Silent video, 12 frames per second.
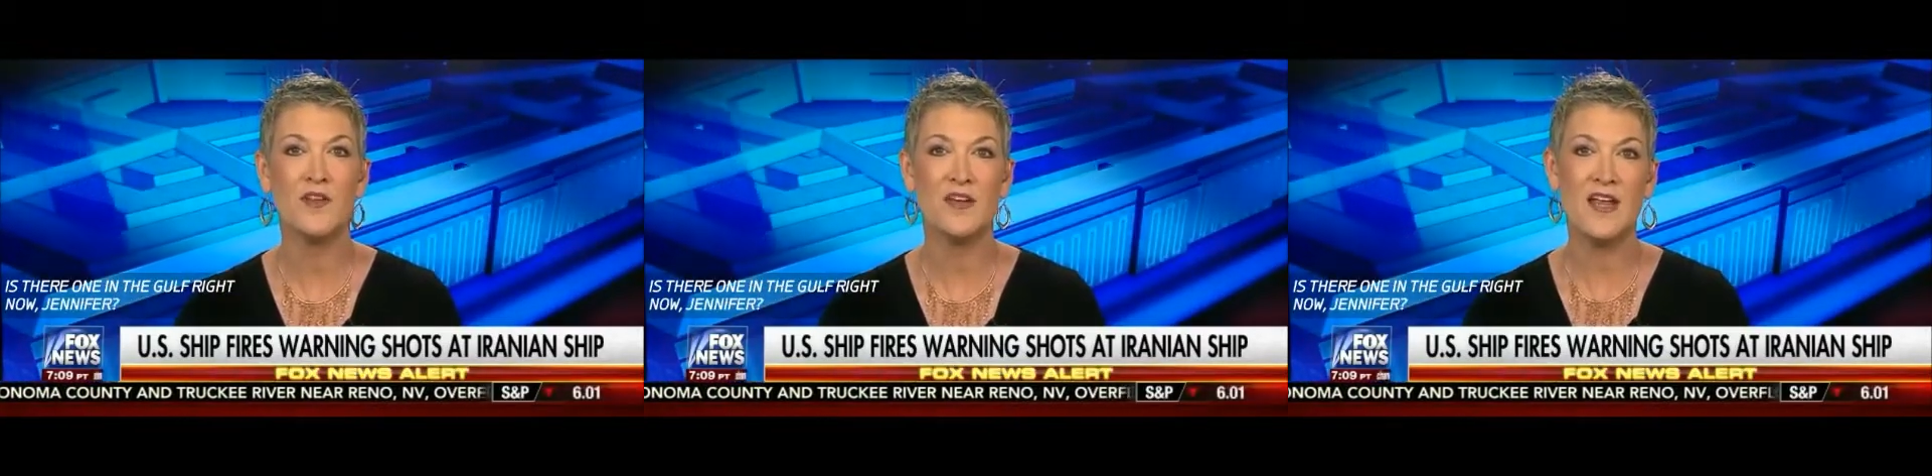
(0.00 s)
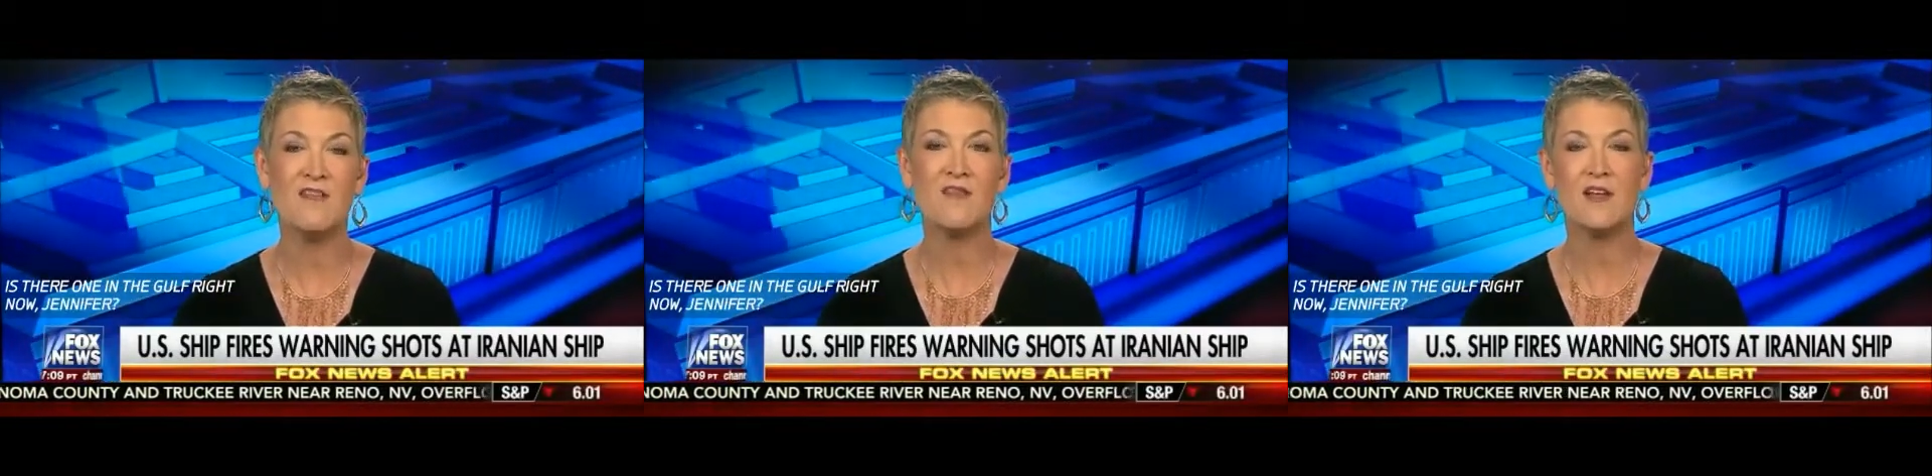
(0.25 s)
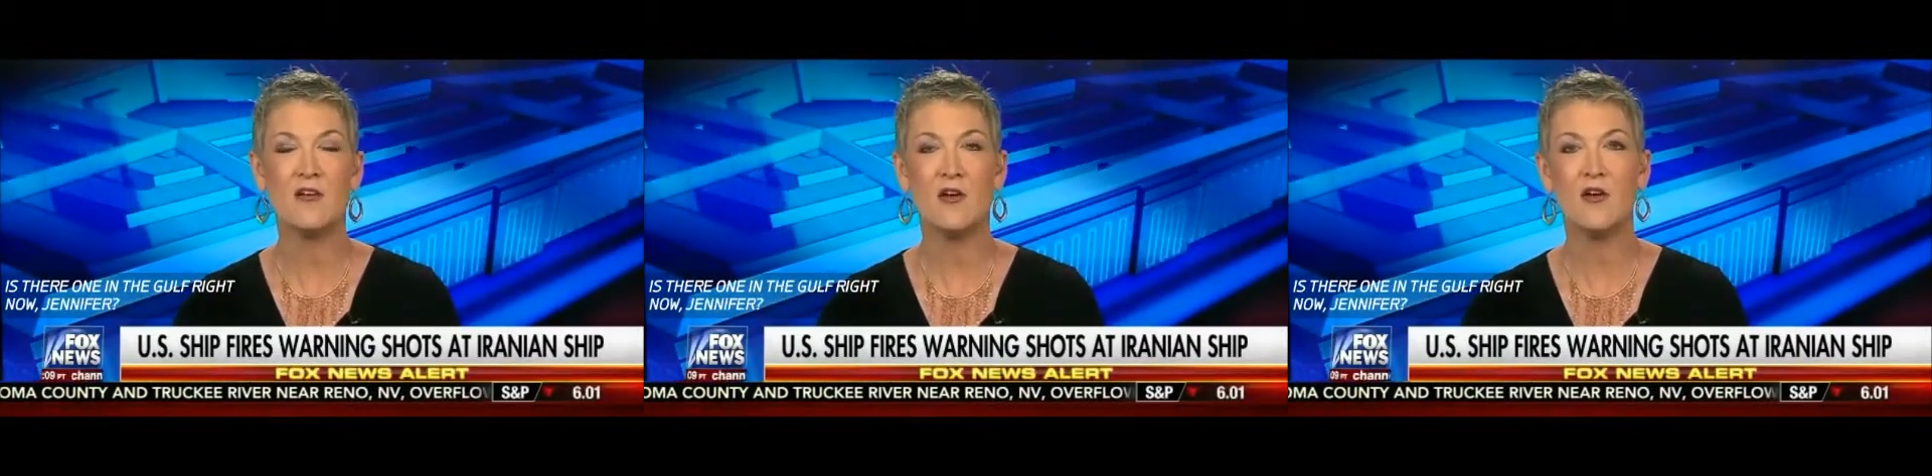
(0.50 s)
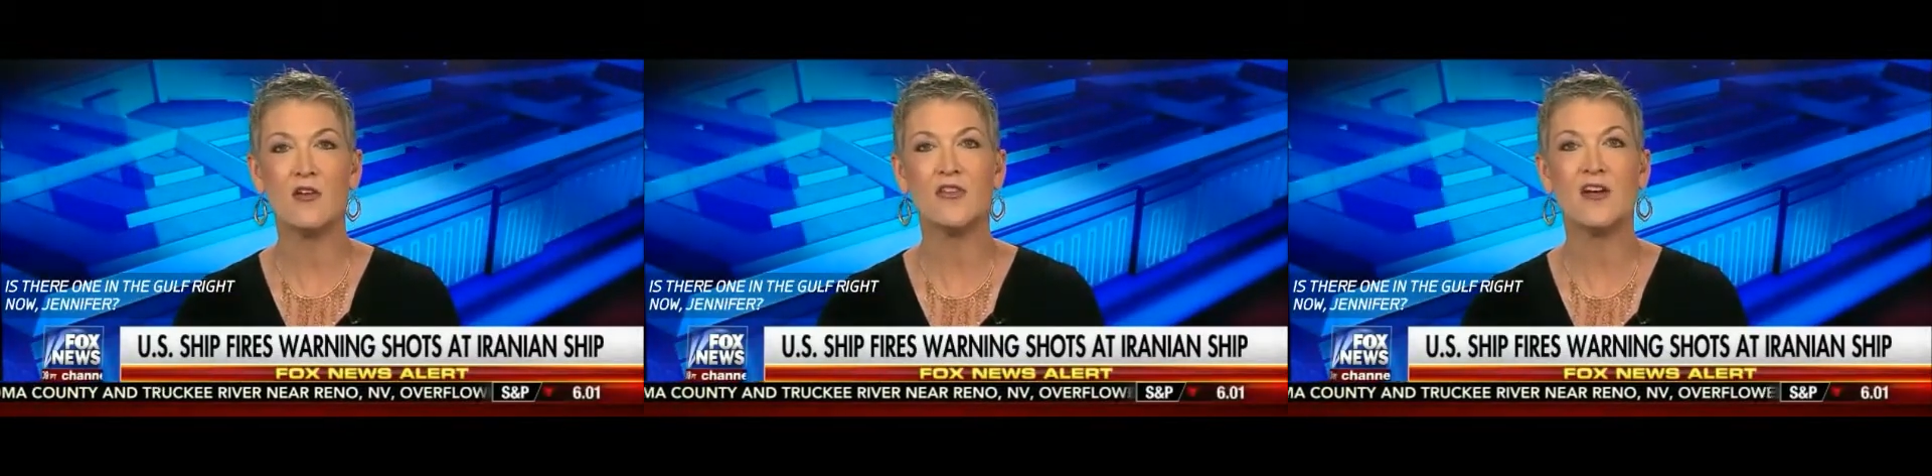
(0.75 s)
on what the
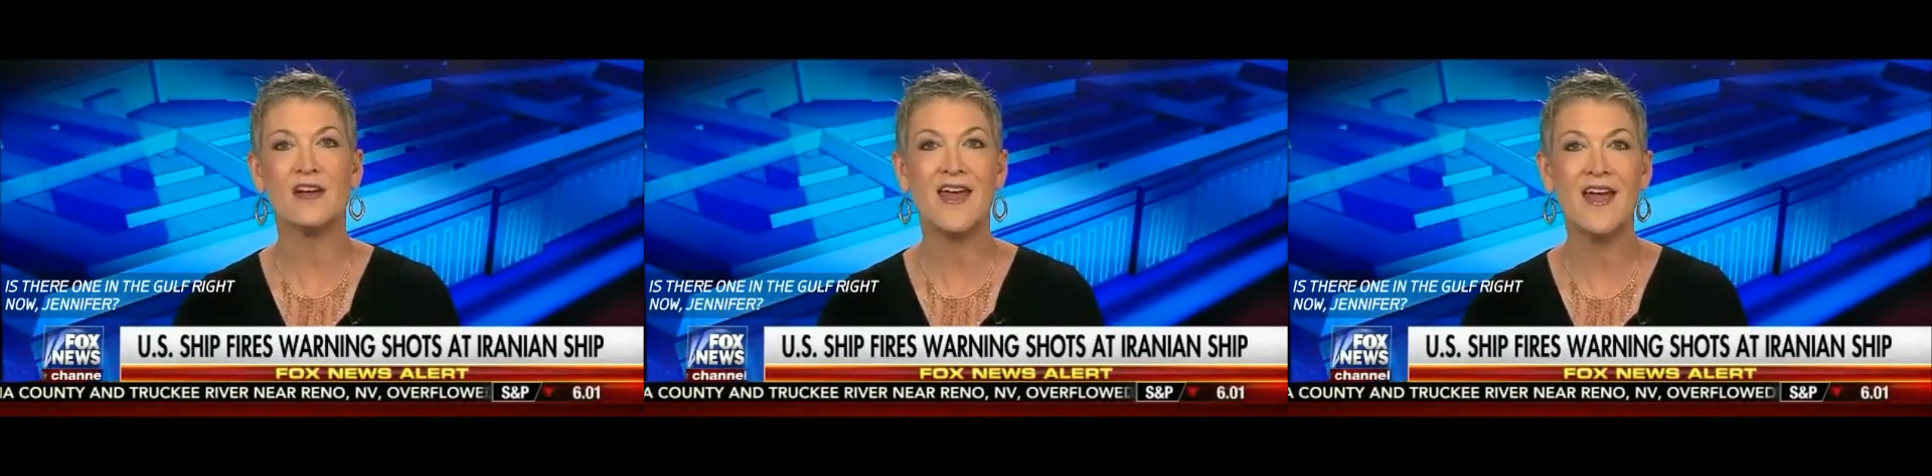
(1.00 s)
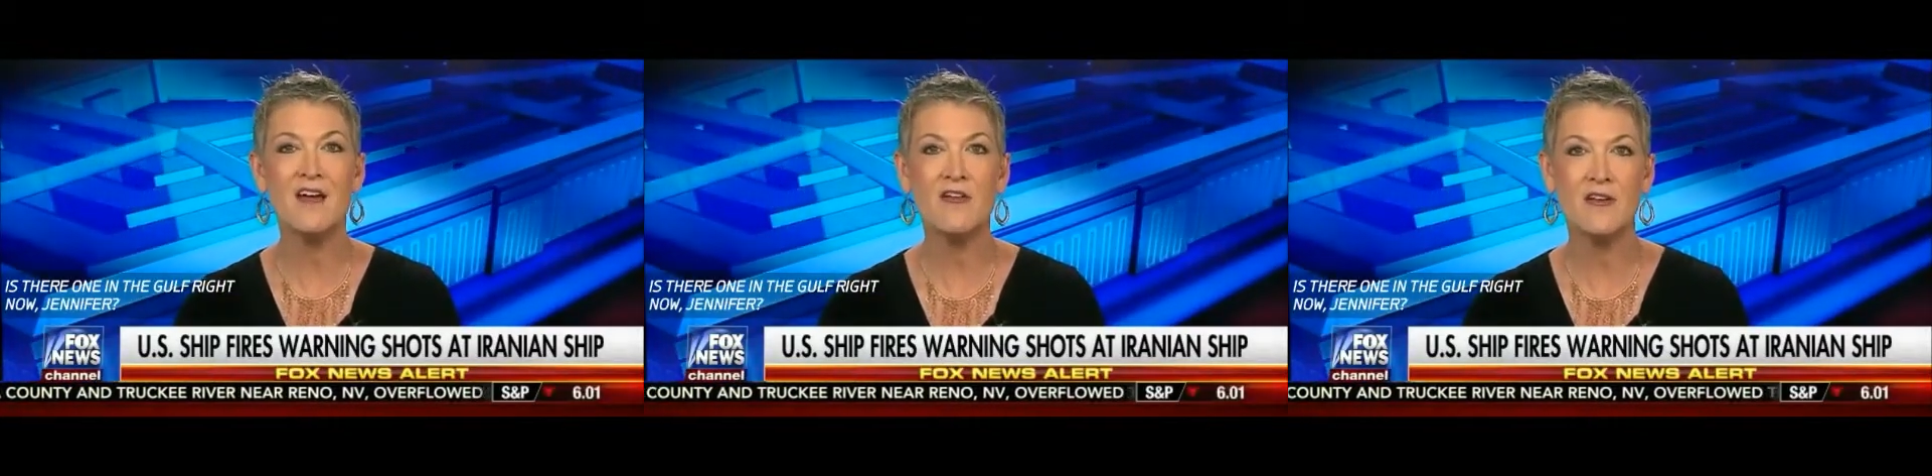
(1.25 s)
Navy calls a